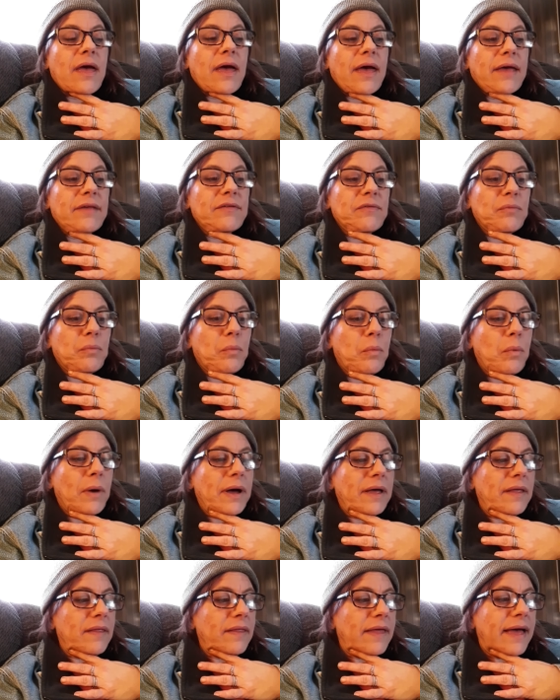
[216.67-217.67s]
as
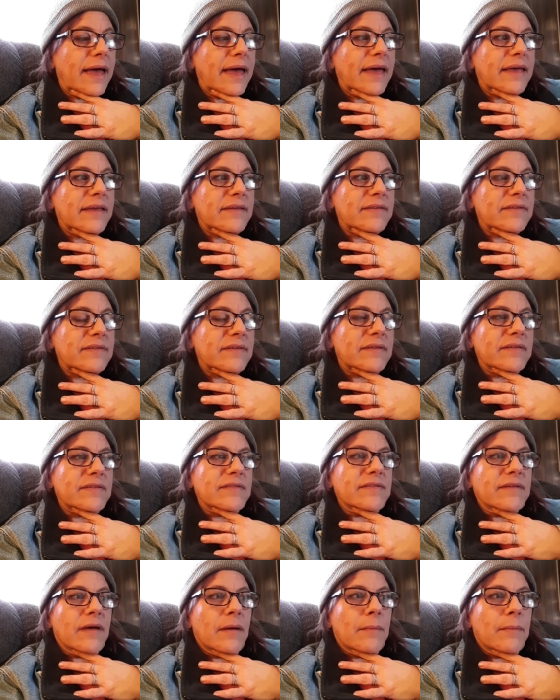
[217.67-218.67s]
well as
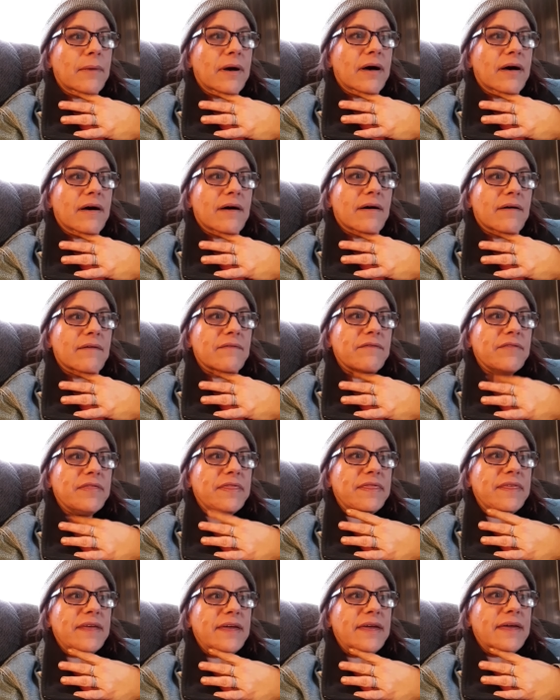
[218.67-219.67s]
some of
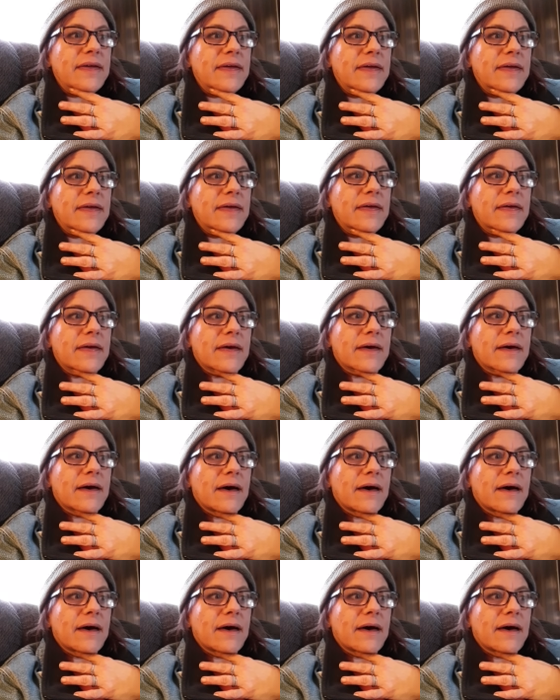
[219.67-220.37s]
the